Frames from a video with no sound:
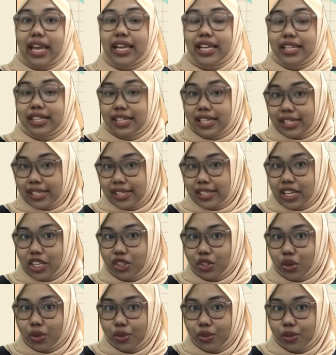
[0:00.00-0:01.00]
In this
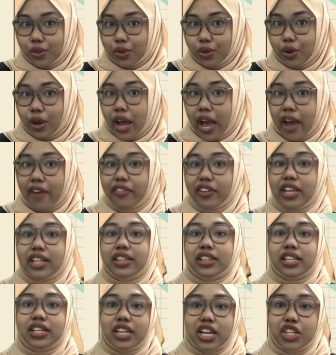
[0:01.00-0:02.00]
stage also have
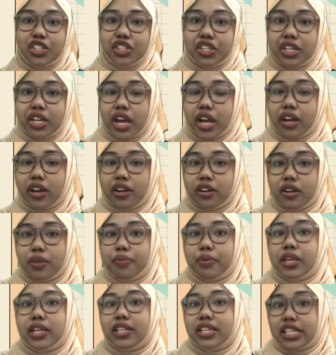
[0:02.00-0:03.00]
international
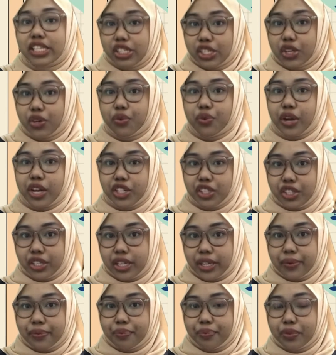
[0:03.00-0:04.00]
economy
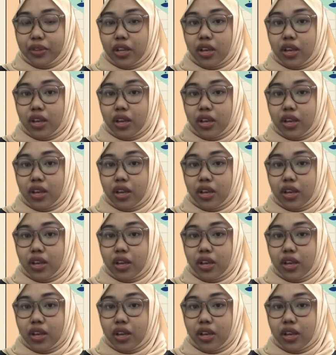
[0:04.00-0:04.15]
disintegration.